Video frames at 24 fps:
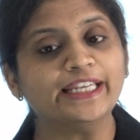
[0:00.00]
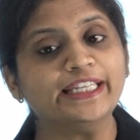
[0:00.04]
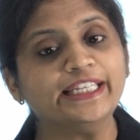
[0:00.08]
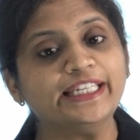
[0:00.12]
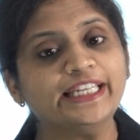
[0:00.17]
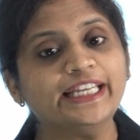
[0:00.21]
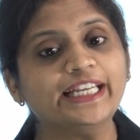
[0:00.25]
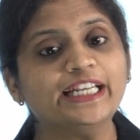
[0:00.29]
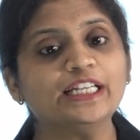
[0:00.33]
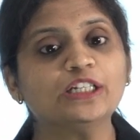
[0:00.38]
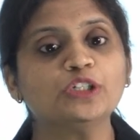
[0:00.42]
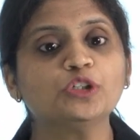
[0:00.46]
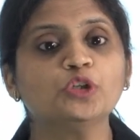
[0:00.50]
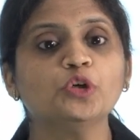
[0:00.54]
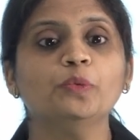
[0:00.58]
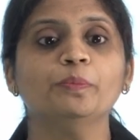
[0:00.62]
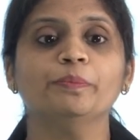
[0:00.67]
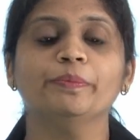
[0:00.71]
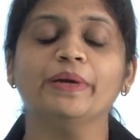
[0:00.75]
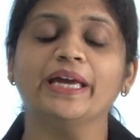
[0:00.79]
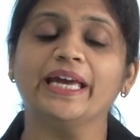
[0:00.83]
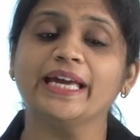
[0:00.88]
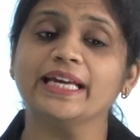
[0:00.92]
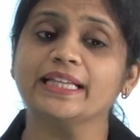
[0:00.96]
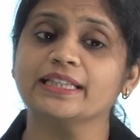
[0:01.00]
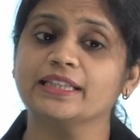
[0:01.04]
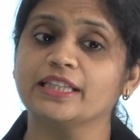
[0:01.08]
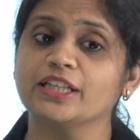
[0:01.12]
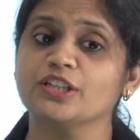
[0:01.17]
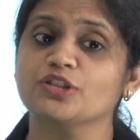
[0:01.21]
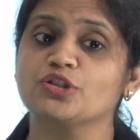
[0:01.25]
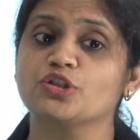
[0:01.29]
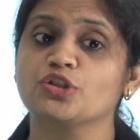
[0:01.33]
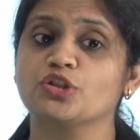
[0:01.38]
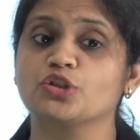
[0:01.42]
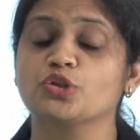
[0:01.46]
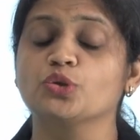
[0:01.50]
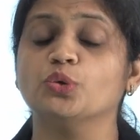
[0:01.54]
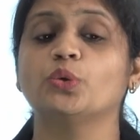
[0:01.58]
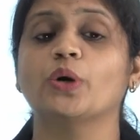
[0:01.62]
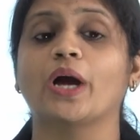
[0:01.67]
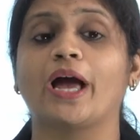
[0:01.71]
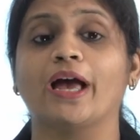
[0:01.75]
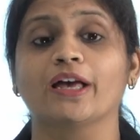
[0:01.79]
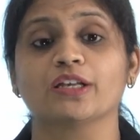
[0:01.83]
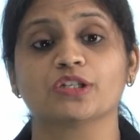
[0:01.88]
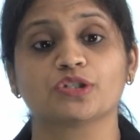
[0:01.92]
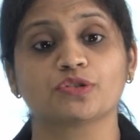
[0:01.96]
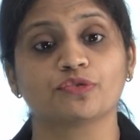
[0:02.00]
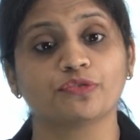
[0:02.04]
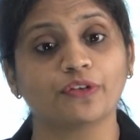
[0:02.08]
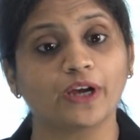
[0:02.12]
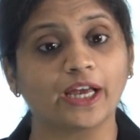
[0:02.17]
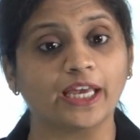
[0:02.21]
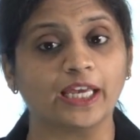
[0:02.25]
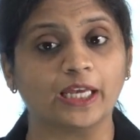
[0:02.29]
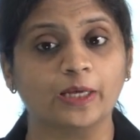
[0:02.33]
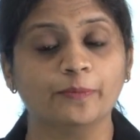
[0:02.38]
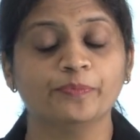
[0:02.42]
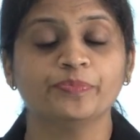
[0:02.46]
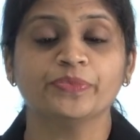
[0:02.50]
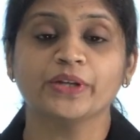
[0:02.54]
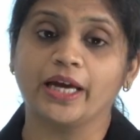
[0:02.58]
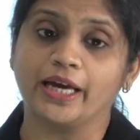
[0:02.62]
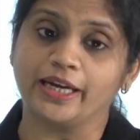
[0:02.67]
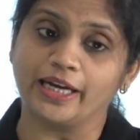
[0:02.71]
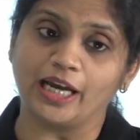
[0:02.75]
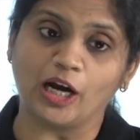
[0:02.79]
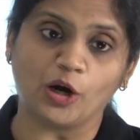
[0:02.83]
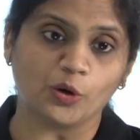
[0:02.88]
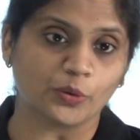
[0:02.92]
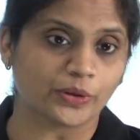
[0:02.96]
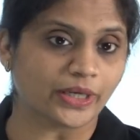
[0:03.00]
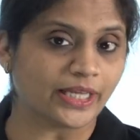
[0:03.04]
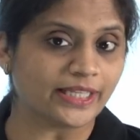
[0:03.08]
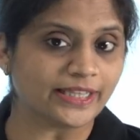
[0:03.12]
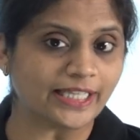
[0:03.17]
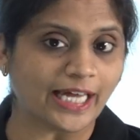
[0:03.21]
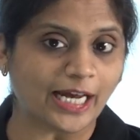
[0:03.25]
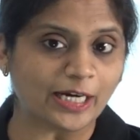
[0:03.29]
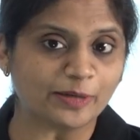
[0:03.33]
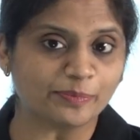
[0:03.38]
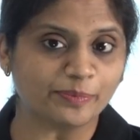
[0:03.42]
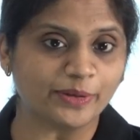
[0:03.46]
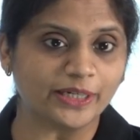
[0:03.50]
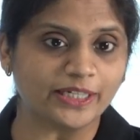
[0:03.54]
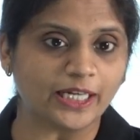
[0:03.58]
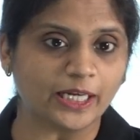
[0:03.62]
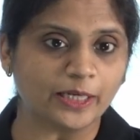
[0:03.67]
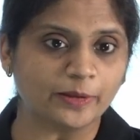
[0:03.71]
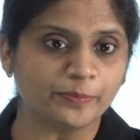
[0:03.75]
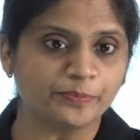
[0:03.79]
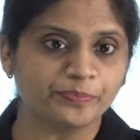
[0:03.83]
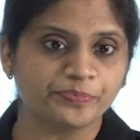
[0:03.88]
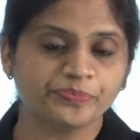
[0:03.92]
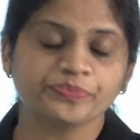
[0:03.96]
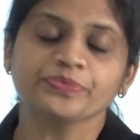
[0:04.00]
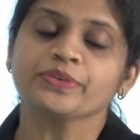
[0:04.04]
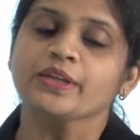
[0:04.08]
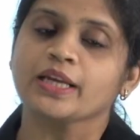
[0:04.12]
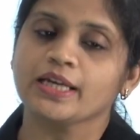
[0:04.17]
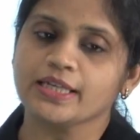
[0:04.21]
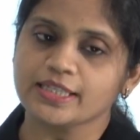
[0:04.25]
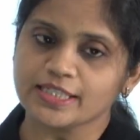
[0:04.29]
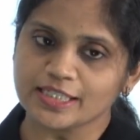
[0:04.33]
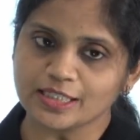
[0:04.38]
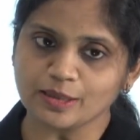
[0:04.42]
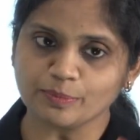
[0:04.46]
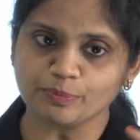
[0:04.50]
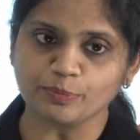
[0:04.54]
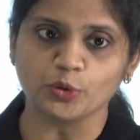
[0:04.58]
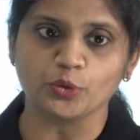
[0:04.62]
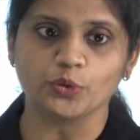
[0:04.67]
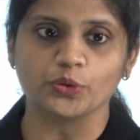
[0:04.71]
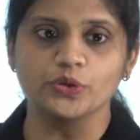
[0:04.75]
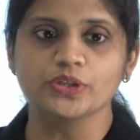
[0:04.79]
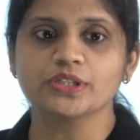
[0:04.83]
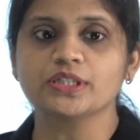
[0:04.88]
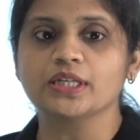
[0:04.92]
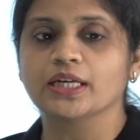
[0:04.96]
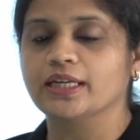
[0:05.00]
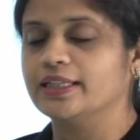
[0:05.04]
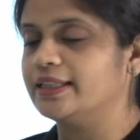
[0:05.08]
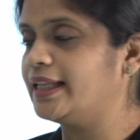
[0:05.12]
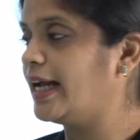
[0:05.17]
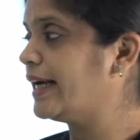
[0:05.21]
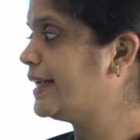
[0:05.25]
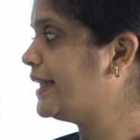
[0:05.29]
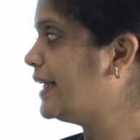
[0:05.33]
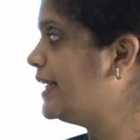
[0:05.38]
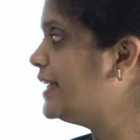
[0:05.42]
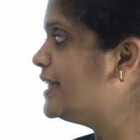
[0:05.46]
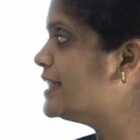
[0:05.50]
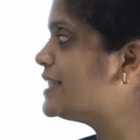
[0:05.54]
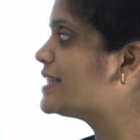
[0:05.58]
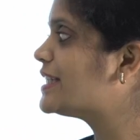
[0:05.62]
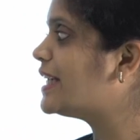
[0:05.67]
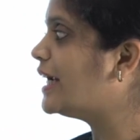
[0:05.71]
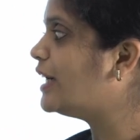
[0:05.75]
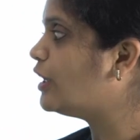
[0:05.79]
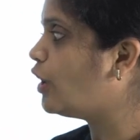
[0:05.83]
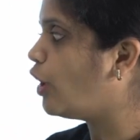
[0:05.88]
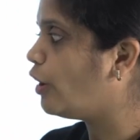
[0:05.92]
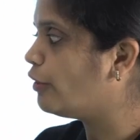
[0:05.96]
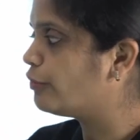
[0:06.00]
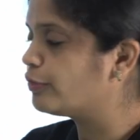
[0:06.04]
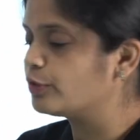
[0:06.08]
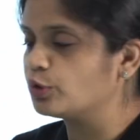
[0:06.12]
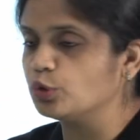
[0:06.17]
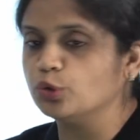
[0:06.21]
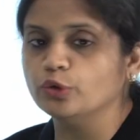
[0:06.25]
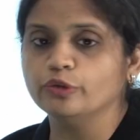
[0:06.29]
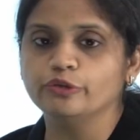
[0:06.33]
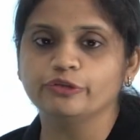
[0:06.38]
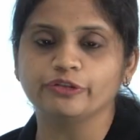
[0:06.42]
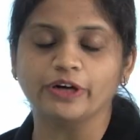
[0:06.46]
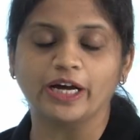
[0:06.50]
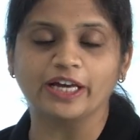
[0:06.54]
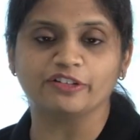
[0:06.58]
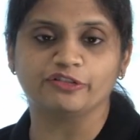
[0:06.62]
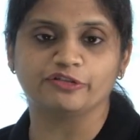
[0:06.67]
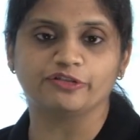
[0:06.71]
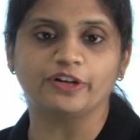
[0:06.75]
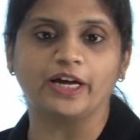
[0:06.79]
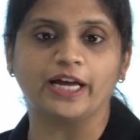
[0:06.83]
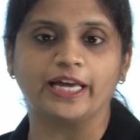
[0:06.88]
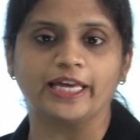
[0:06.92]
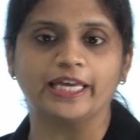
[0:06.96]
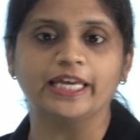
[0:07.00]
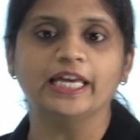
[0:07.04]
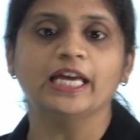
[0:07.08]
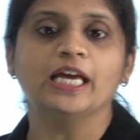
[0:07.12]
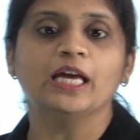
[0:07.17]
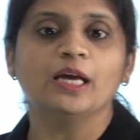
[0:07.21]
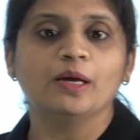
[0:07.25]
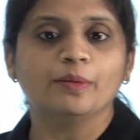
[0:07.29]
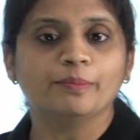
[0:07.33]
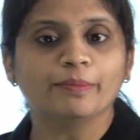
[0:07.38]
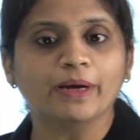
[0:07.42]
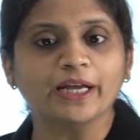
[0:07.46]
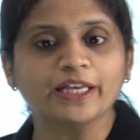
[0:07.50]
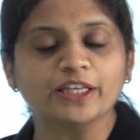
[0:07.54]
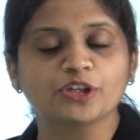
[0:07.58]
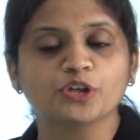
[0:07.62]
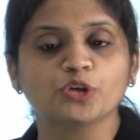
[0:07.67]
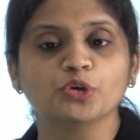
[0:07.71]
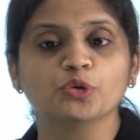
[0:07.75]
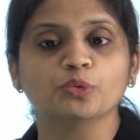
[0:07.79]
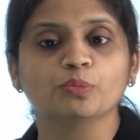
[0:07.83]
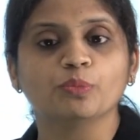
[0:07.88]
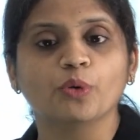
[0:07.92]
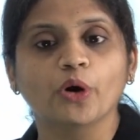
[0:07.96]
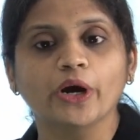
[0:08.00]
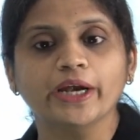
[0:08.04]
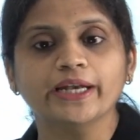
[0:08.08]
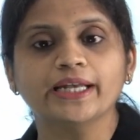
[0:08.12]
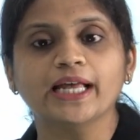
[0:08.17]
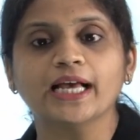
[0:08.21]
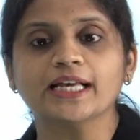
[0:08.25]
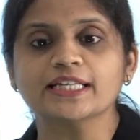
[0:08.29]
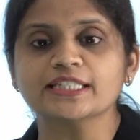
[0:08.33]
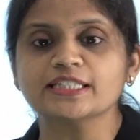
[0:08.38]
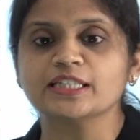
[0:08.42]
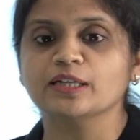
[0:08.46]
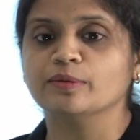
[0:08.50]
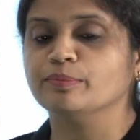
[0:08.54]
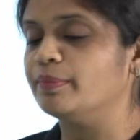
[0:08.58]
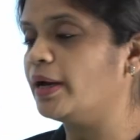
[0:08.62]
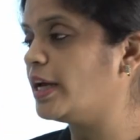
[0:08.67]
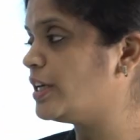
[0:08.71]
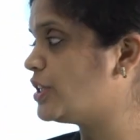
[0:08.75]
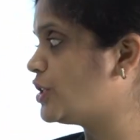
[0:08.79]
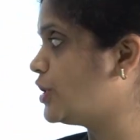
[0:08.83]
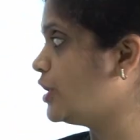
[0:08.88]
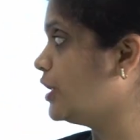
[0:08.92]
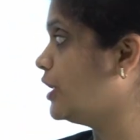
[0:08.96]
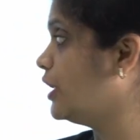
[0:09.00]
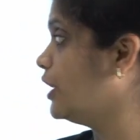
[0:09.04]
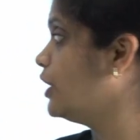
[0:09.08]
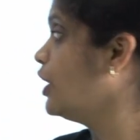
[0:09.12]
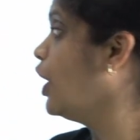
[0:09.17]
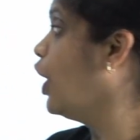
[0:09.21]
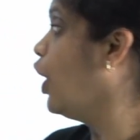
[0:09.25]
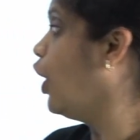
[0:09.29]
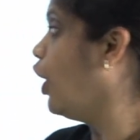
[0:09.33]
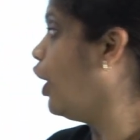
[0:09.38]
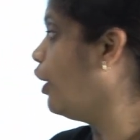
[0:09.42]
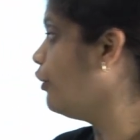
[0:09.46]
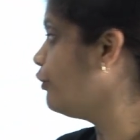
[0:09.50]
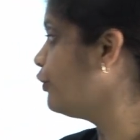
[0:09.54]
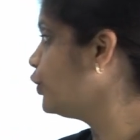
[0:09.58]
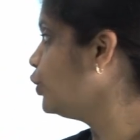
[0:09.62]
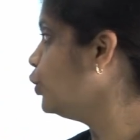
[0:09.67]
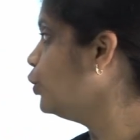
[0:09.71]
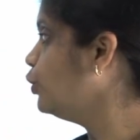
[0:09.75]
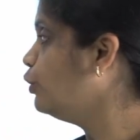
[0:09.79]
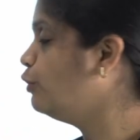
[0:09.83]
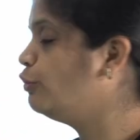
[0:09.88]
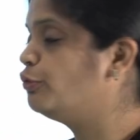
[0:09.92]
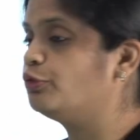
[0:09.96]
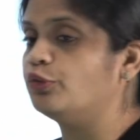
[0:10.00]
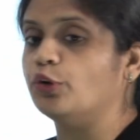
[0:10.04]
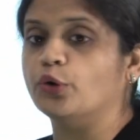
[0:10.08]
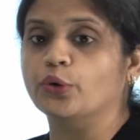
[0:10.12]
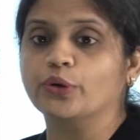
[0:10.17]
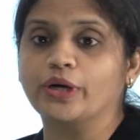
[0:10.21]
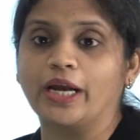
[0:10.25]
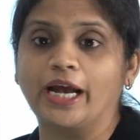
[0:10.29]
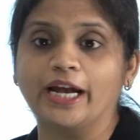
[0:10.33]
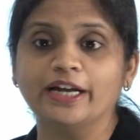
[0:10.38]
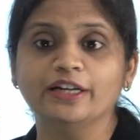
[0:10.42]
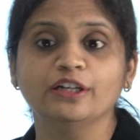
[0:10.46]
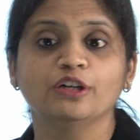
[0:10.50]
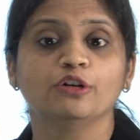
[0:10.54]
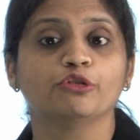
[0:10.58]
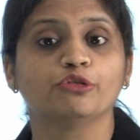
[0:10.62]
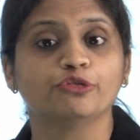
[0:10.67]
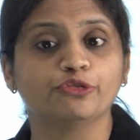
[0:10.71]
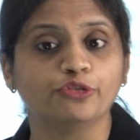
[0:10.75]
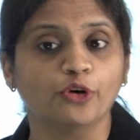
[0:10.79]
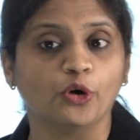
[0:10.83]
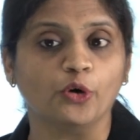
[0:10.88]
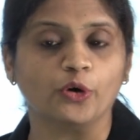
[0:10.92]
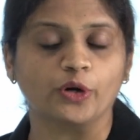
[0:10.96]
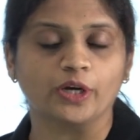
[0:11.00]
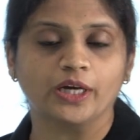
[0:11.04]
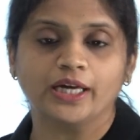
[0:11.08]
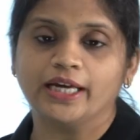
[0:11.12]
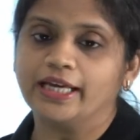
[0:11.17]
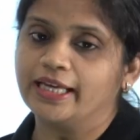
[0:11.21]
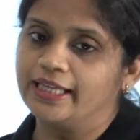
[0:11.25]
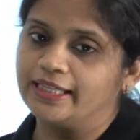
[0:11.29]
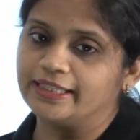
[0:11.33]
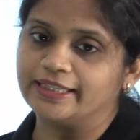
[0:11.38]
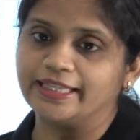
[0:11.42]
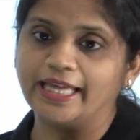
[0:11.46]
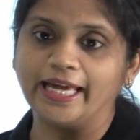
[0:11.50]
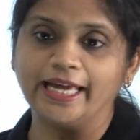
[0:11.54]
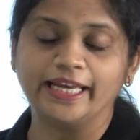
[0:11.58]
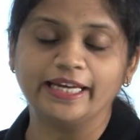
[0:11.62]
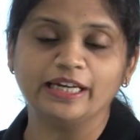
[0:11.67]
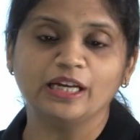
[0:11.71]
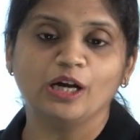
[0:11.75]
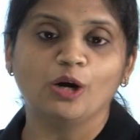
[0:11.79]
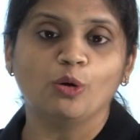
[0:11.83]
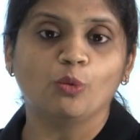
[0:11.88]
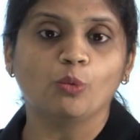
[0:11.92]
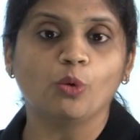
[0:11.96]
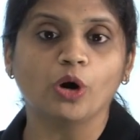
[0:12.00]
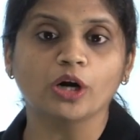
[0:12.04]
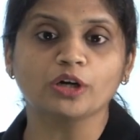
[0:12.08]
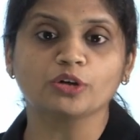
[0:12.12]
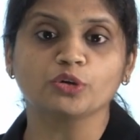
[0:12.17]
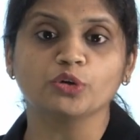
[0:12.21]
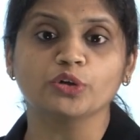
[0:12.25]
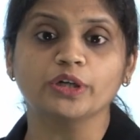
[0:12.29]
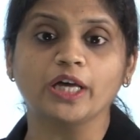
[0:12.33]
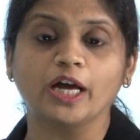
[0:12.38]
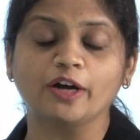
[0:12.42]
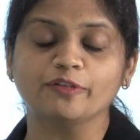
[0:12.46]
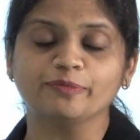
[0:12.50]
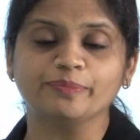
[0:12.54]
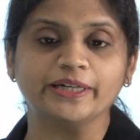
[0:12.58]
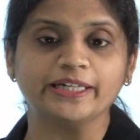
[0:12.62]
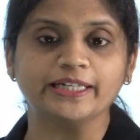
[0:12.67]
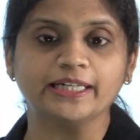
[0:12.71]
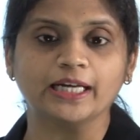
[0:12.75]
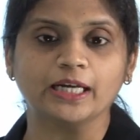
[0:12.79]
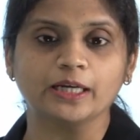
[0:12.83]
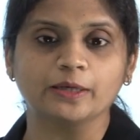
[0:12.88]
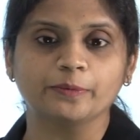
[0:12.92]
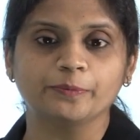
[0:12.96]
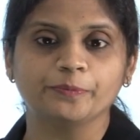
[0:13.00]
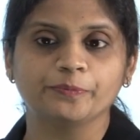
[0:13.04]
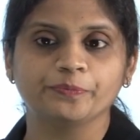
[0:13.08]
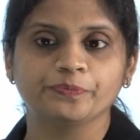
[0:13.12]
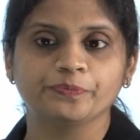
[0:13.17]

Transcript: need to make this 2 as 5. And how can that be done? Suppose that instead of 2, 5, 5, my cuboid has the measure of 2, 4 and 4. Then what could have been done?